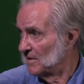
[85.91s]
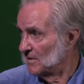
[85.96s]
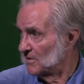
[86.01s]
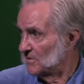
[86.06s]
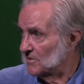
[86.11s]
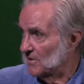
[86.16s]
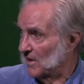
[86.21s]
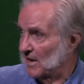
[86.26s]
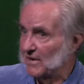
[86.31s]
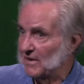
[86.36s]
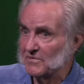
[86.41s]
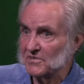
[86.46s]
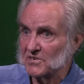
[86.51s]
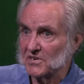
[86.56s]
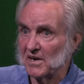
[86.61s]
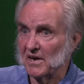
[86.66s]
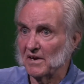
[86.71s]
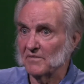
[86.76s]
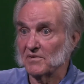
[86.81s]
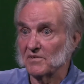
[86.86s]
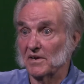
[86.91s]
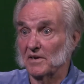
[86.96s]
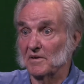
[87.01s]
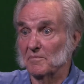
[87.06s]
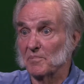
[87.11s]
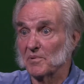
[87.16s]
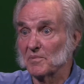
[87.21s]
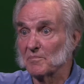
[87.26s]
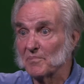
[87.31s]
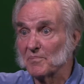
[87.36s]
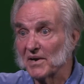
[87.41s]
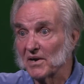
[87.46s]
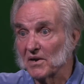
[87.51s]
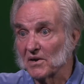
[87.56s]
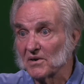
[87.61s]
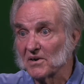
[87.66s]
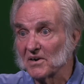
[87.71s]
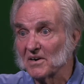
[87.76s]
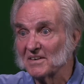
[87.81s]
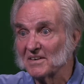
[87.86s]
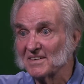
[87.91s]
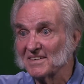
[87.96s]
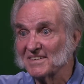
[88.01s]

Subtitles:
drive shaft, I had a propeller.